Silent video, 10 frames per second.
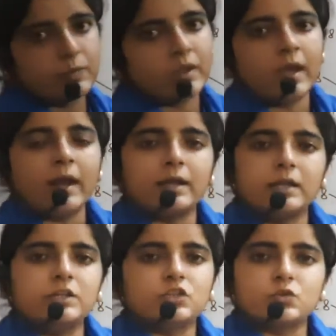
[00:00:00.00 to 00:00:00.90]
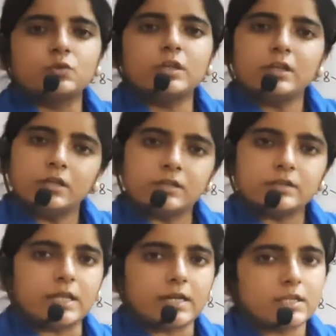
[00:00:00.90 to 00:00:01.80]
and leads to the
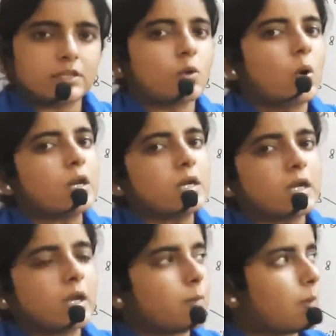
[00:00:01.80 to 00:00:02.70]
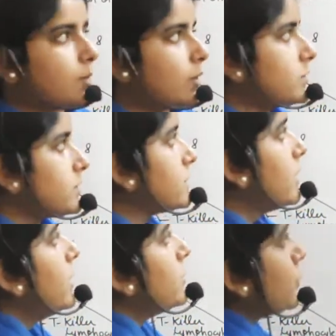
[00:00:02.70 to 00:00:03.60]
cell death or apoptosis.
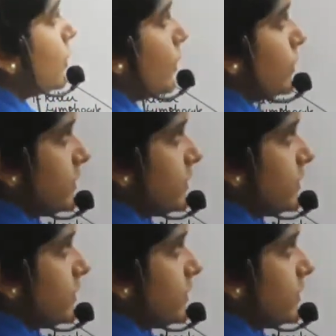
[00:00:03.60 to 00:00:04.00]
So this